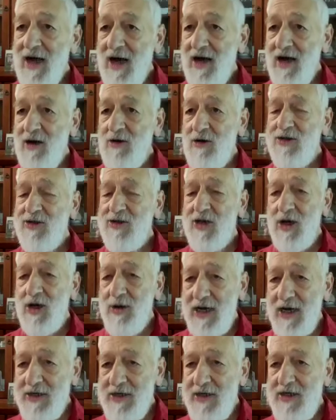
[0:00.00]
I also
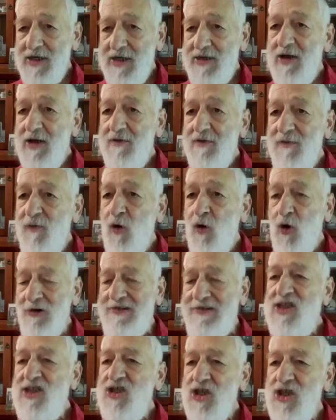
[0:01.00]
added
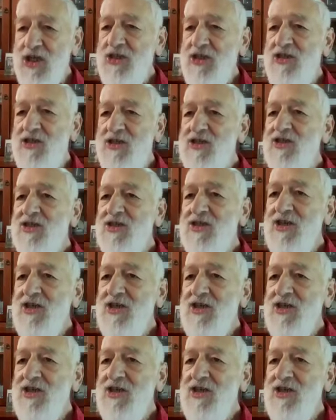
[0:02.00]
4 inches